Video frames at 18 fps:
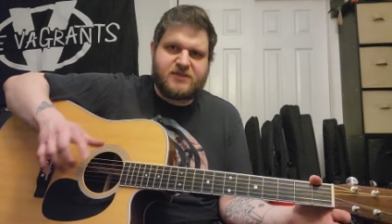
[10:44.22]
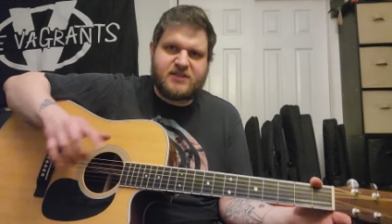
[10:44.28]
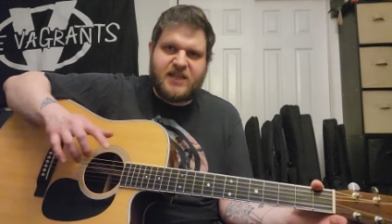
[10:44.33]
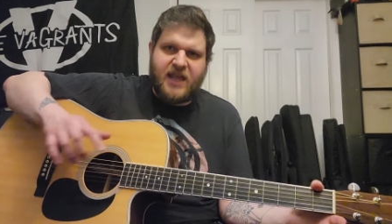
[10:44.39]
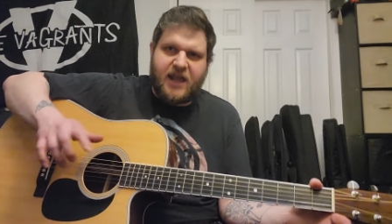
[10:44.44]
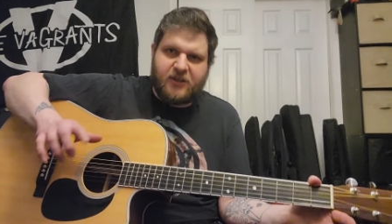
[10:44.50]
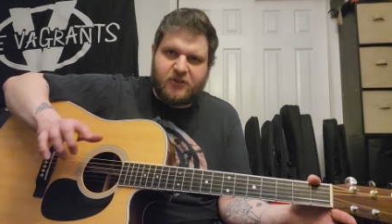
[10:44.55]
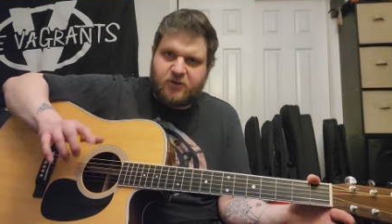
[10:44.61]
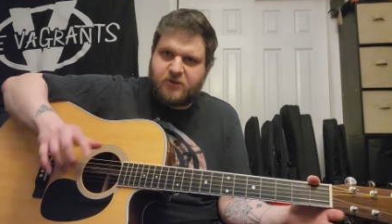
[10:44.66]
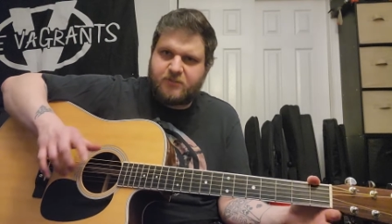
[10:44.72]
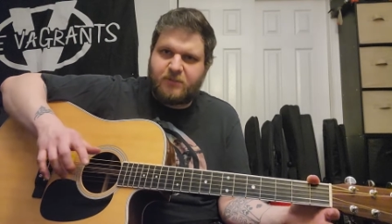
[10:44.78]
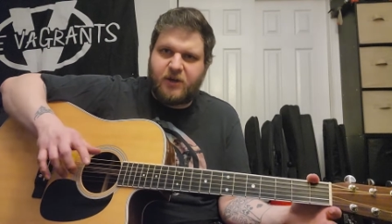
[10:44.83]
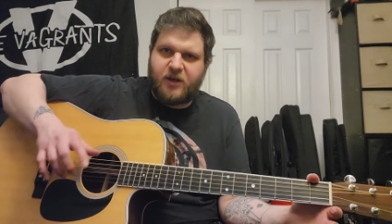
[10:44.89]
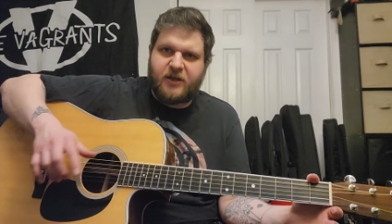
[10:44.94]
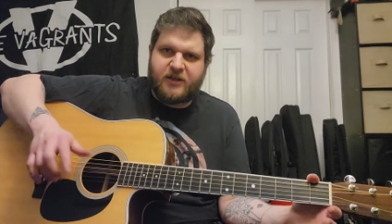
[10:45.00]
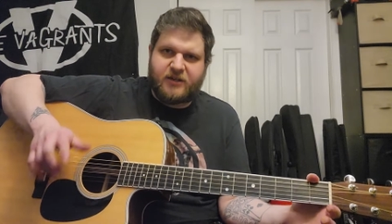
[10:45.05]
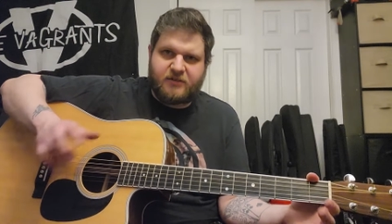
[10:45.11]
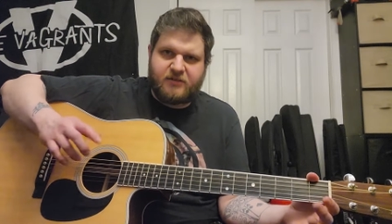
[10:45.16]
Taylor and
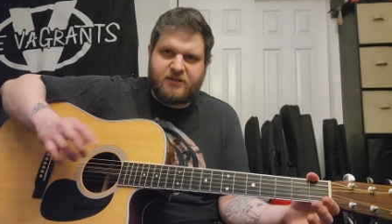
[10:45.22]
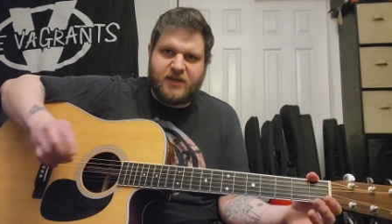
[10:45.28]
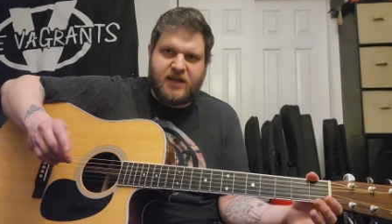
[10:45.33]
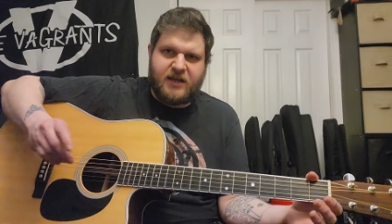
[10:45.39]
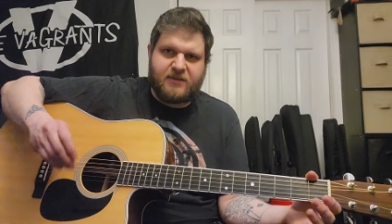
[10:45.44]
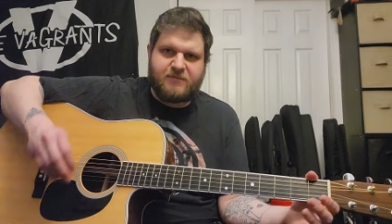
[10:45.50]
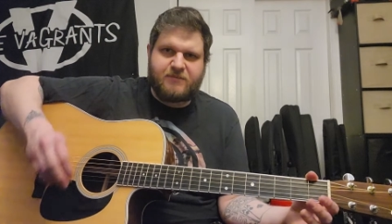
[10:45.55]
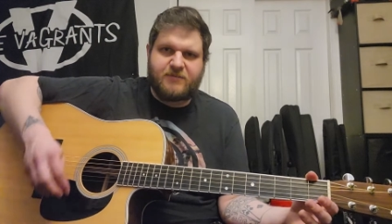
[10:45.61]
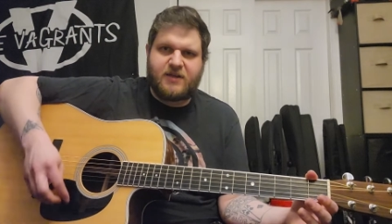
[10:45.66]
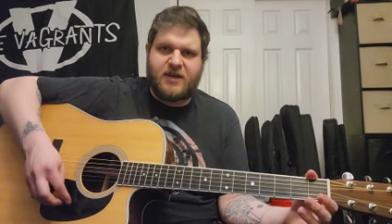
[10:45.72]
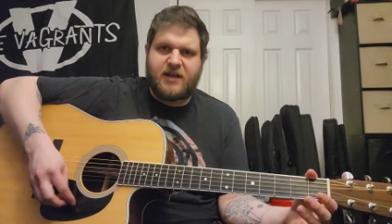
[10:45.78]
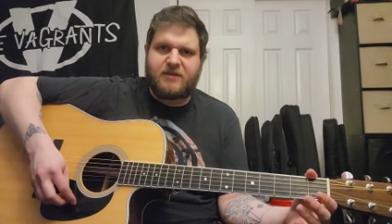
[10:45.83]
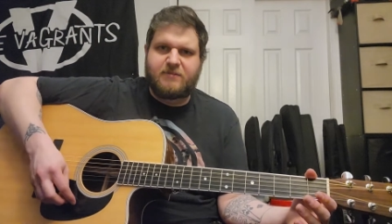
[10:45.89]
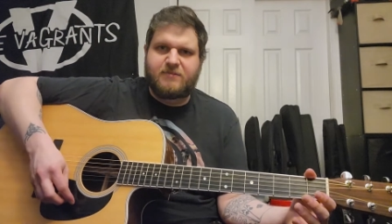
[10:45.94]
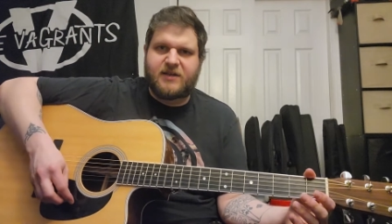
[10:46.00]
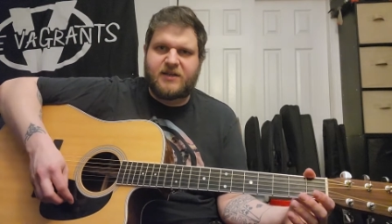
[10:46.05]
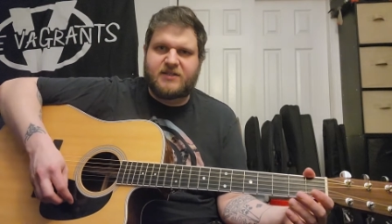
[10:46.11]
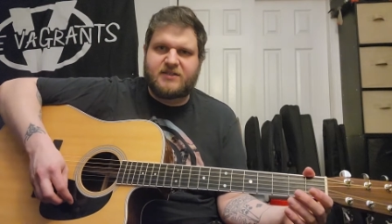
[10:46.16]
Martin kind of kind
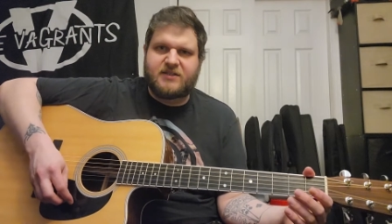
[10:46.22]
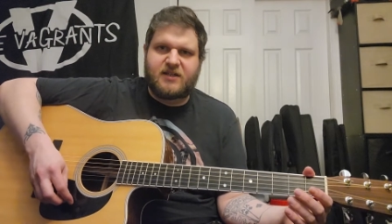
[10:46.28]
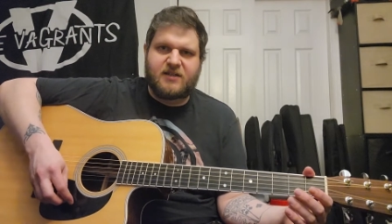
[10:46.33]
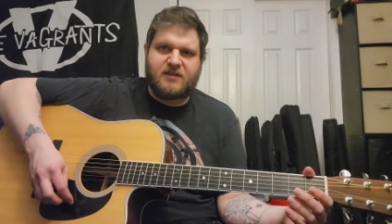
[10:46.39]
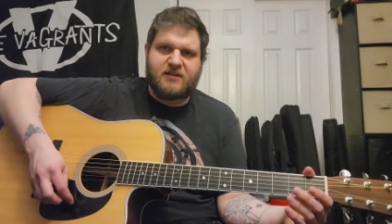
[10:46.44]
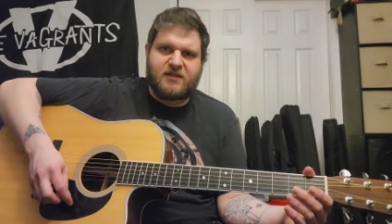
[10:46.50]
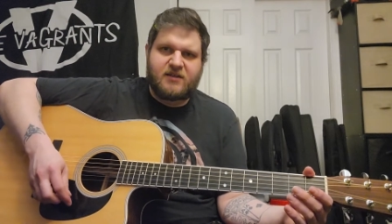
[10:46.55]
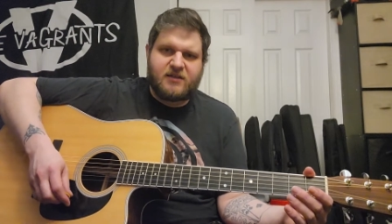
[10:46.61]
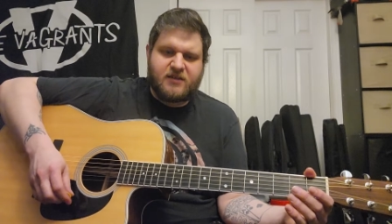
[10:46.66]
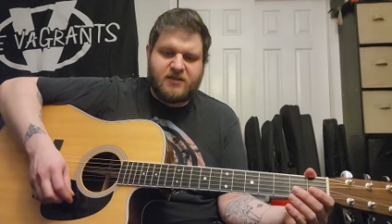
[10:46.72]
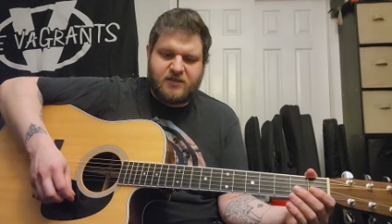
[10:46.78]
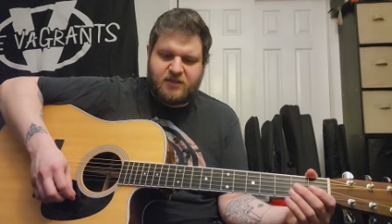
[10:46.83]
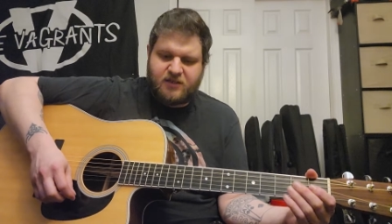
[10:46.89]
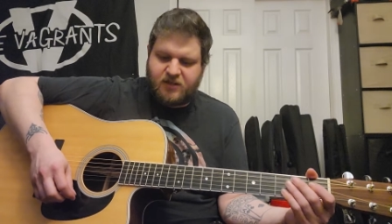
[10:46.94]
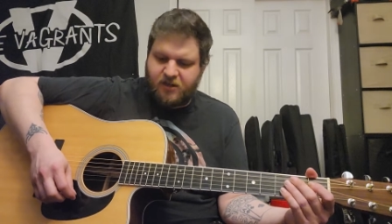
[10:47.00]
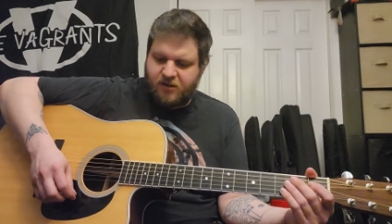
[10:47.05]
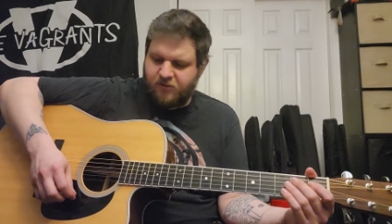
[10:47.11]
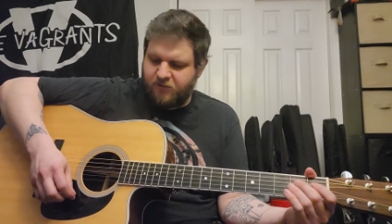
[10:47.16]
of mixed in. You
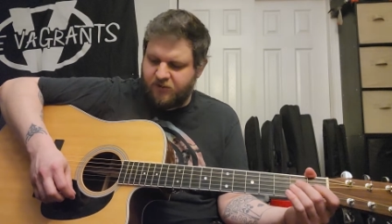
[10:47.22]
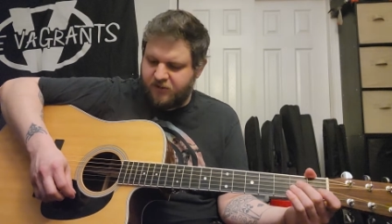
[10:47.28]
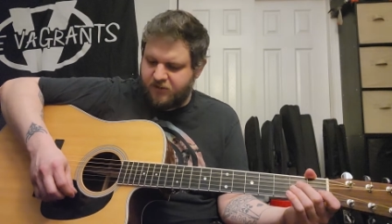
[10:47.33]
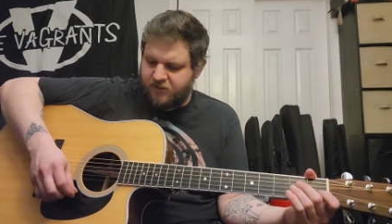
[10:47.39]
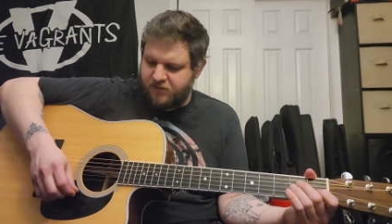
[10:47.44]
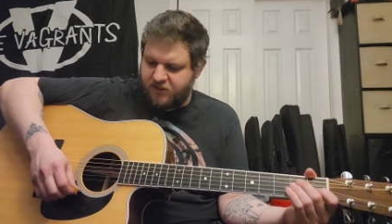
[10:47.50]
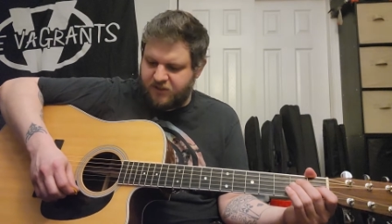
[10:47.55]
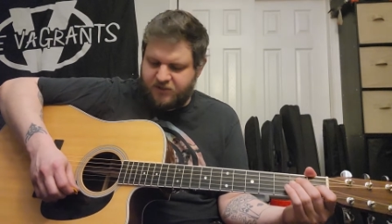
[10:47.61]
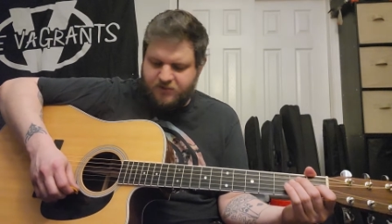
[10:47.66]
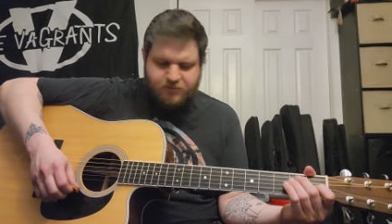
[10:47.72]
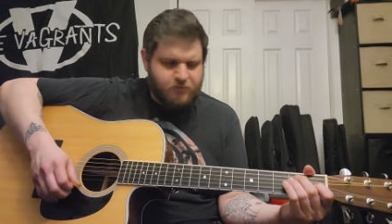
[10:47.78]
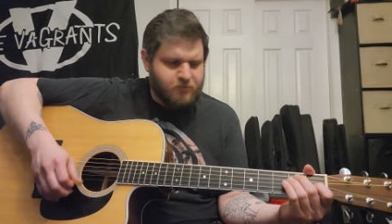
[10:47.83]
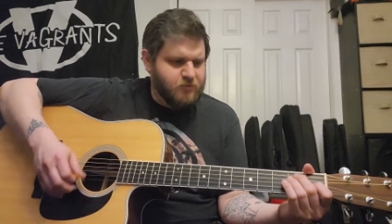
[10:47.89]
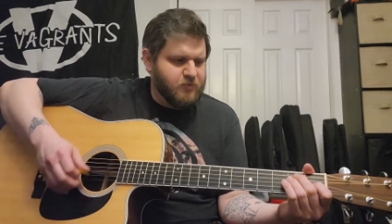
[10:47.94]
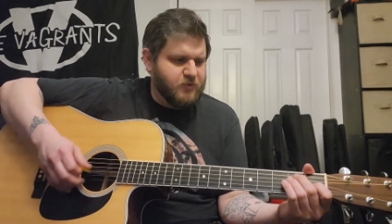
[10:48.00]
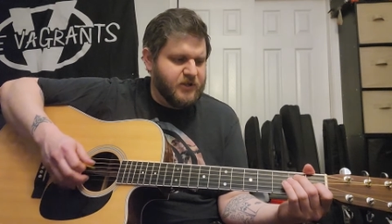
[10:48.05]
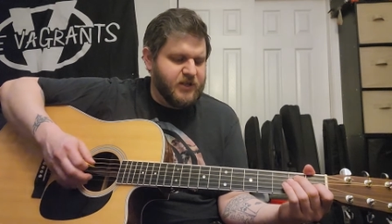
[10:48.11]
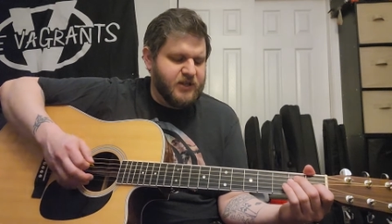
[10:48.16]
know, it's
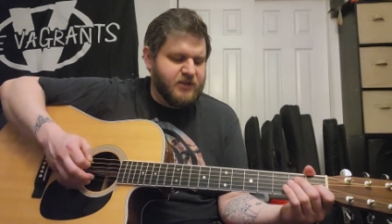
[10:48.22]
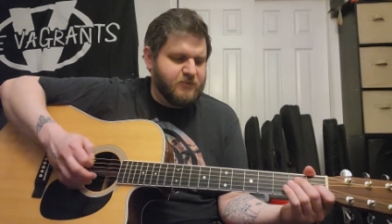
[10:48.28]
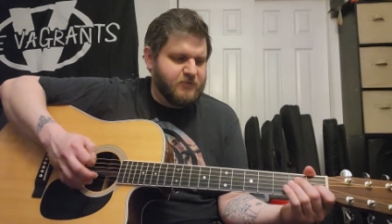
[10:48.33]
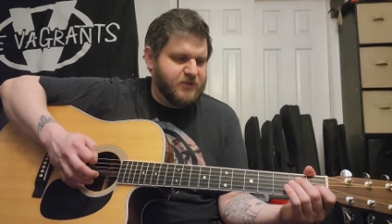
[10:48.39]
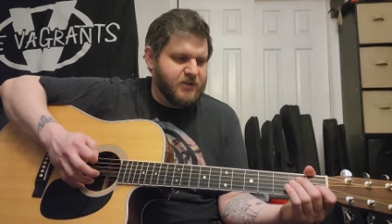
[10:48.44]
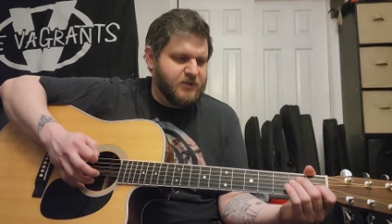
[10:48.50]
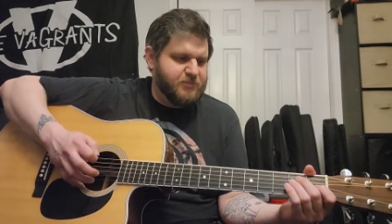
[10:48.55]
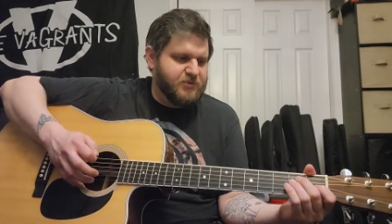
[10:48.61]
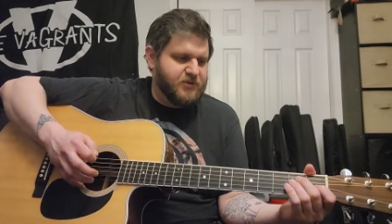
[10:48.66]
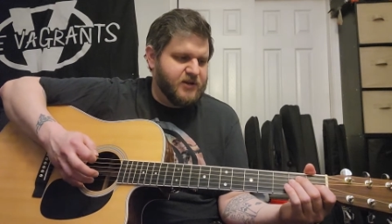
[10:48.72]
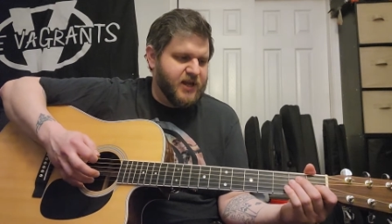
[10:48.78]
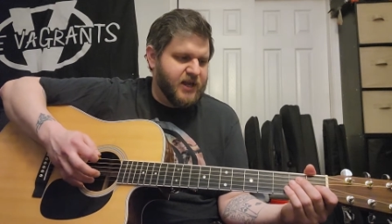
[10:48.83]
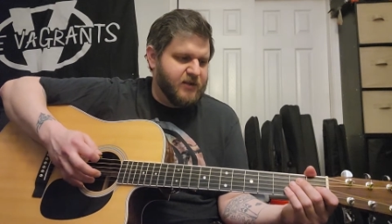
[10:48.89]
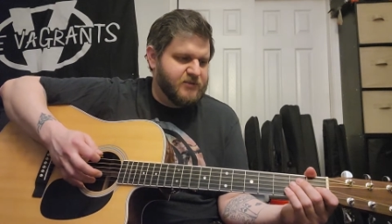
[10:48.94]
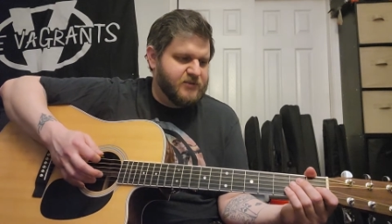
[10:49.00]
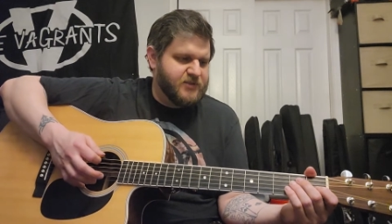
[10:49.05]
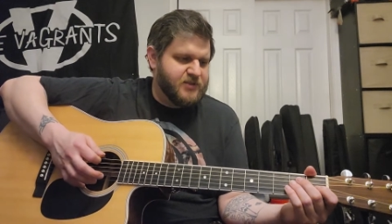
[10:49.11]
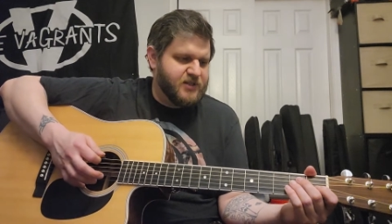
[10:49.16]
really really
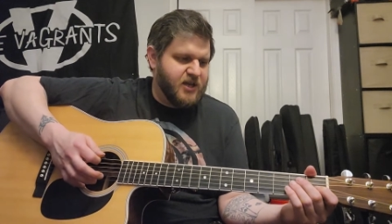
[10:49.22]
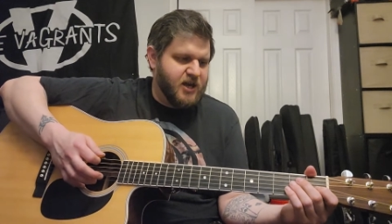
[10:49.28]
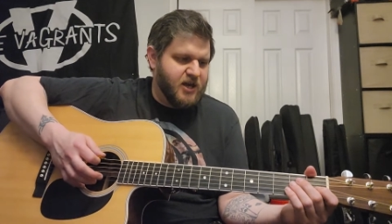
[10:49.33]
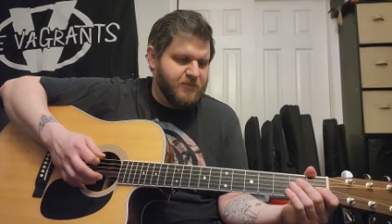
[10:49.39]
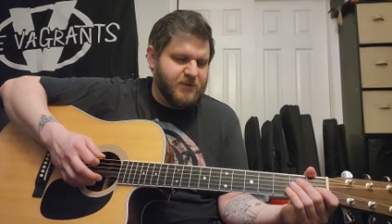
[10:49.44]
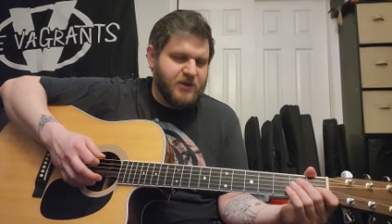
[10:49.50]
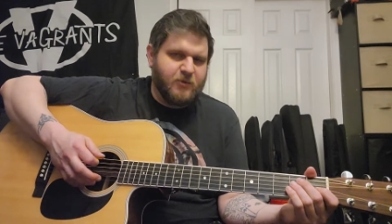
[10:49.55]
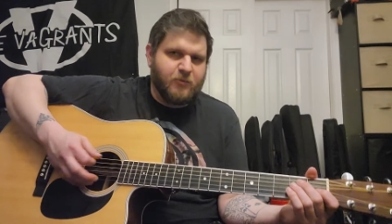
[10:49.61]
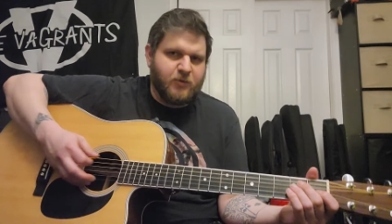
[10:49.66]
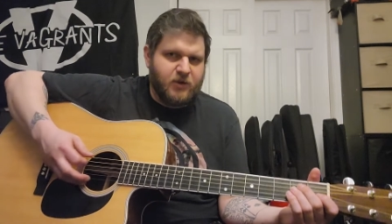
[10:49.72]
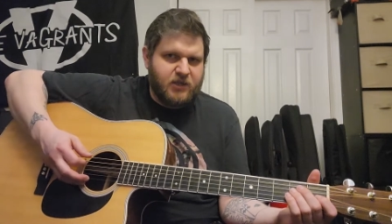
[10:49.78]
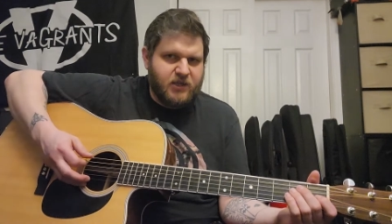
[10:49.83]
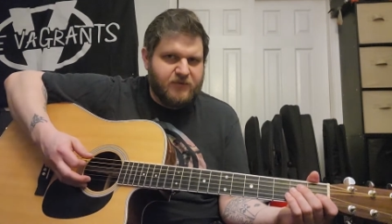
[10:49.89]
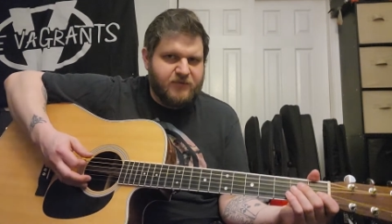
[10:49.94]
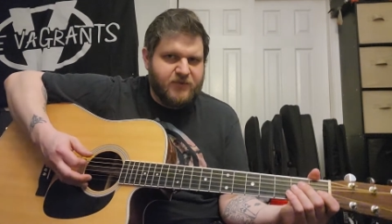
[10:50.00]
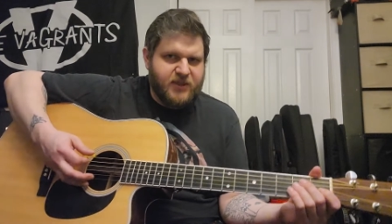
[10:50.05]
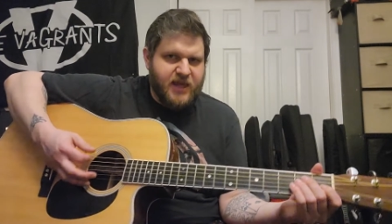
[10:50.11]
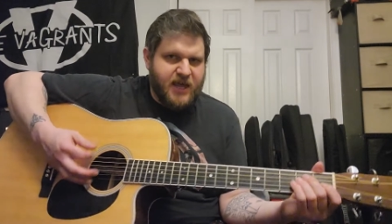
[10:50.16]
pronounced. Um, it will
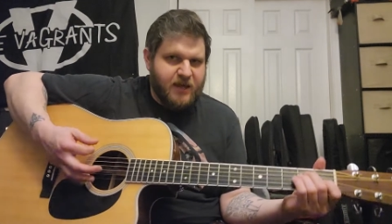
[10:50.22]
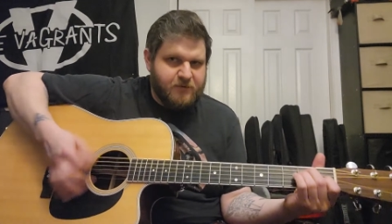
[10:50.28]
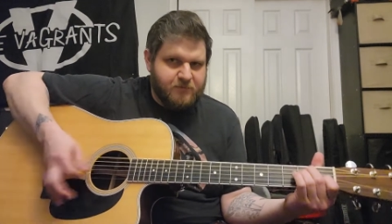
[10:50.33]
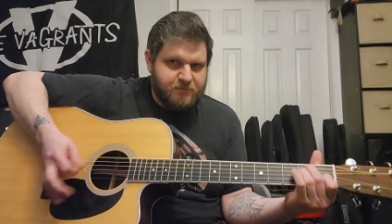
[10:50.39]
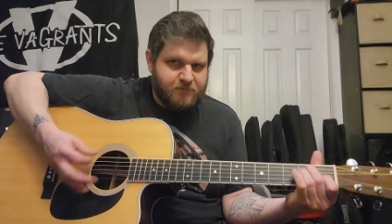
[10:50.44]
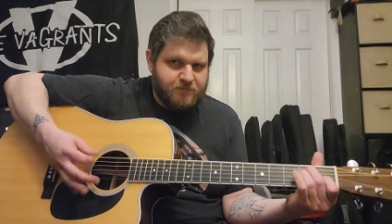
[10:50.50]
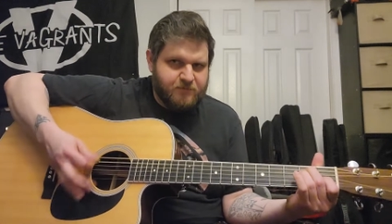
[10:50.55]
give you that.